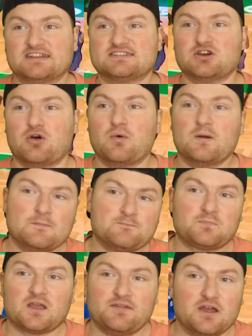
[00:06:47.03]
And so
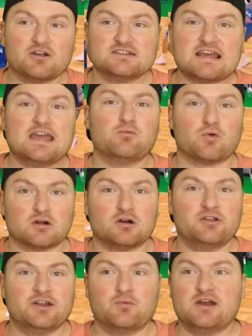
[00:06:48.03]
there is a
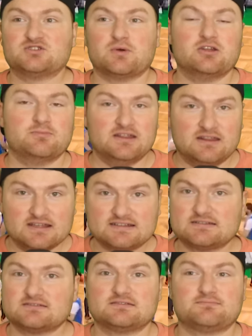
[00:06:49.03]
world in which, whether it be
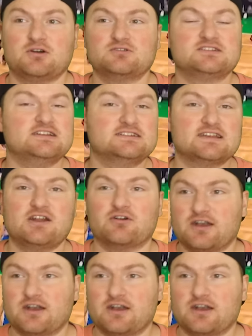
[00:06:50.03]
this postseason or